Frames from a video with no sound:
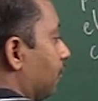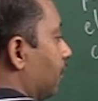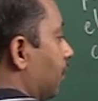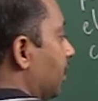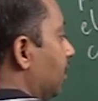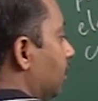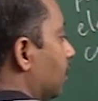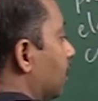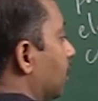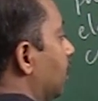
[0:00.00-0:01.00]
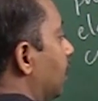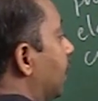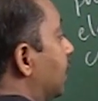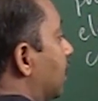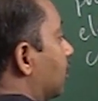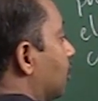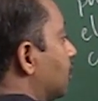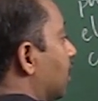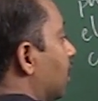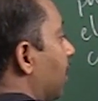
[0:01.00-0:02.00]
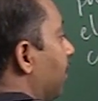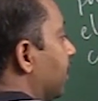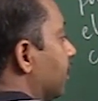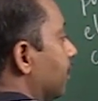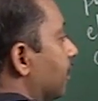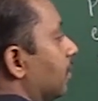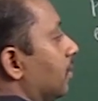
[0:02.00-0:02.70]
of 10, 8 electrons are emitted.